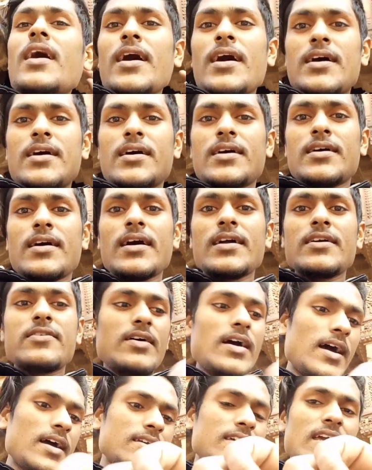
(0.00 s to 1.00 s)

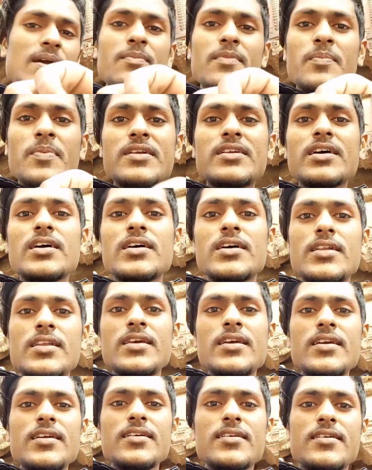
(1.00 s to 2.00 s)
I came a bit
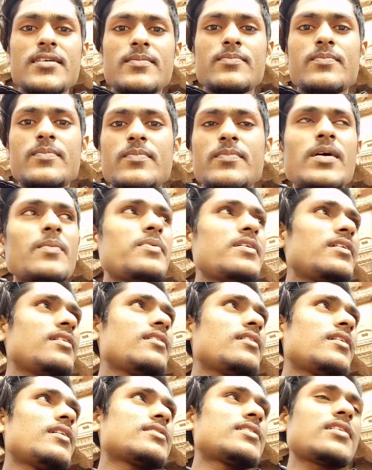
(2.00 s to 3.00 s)
early. I
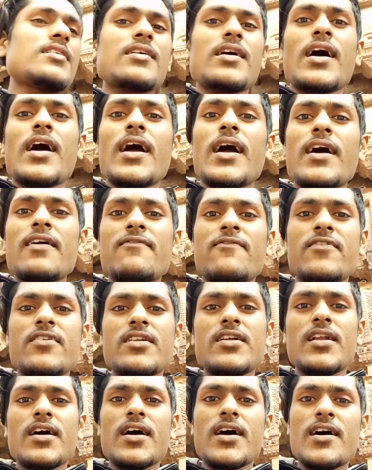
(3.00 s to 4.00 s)
think I have
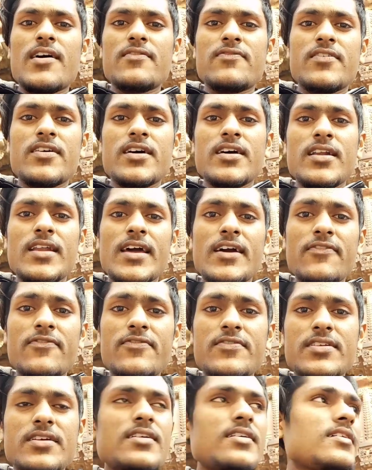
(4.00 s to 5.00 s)
1.5 hours
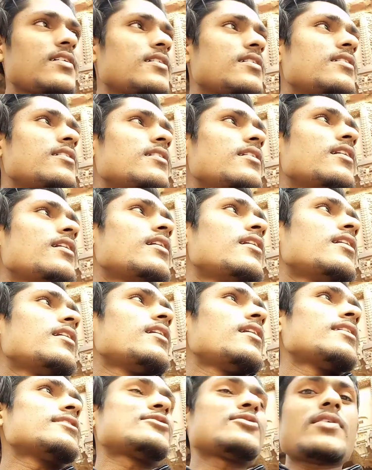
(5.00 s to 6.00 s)
left,
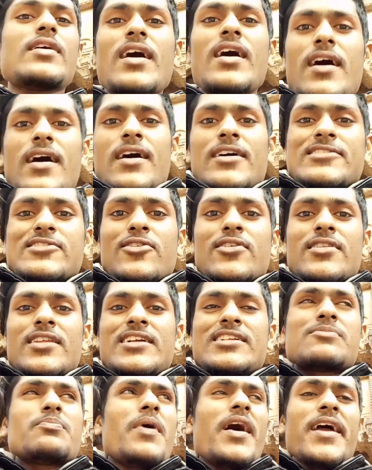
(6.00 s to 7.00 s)
so I saw
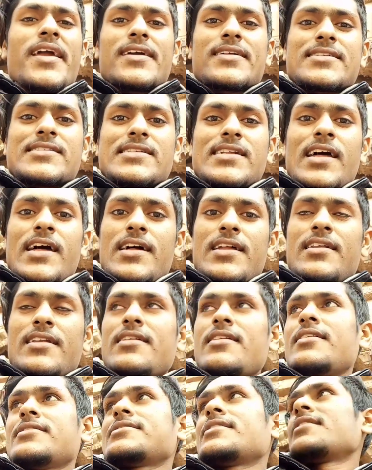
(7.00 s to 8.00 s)
these bikes
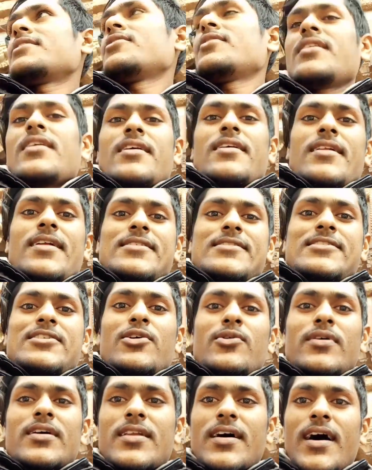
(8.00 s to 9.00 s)
and I said, hey, let's
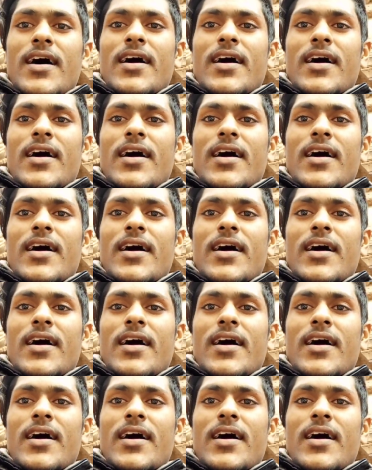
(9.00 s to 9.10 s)
do it.